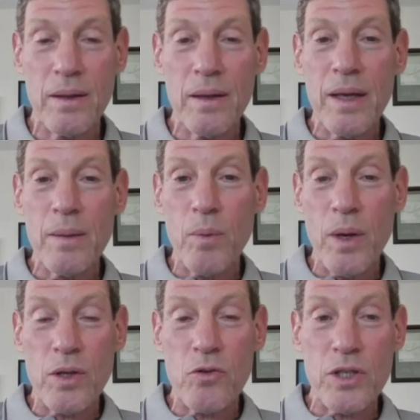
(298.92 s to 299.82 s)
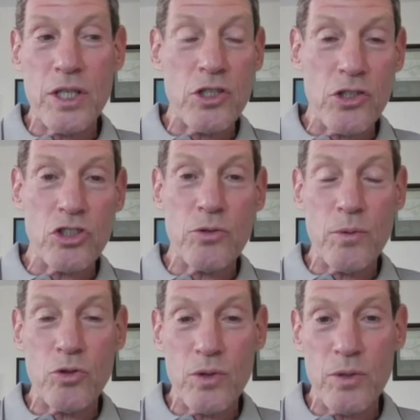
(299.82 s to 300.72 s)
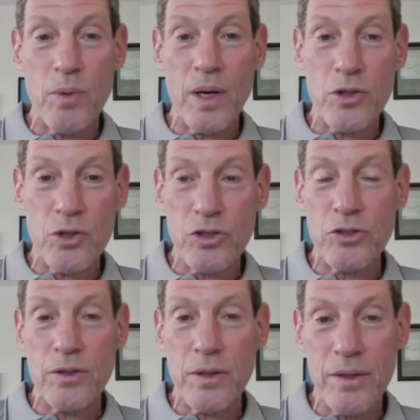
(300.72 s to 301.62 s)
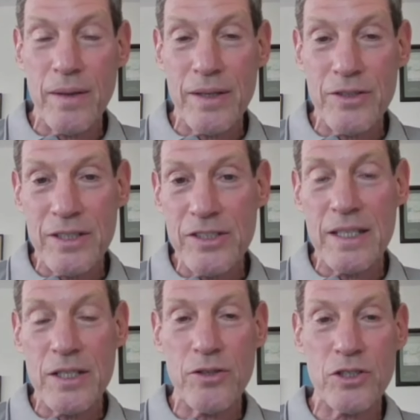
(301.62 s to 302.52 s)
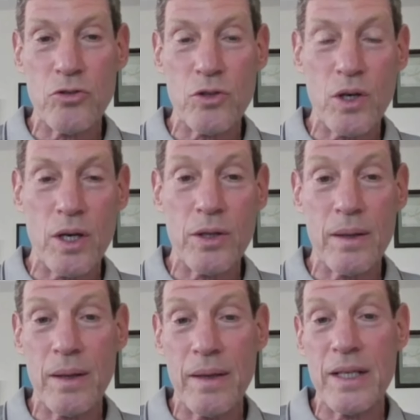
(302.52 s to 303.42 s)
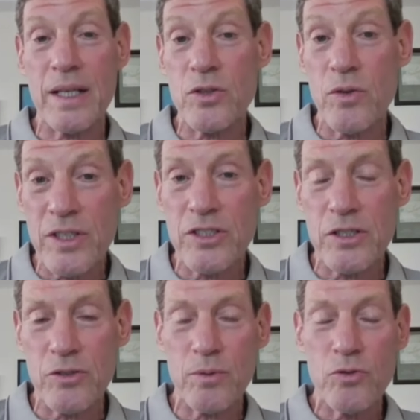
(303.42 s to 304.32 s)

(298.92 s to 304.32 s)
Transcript: In modern relationship between partners, he thinks that in this regard, he has criticism of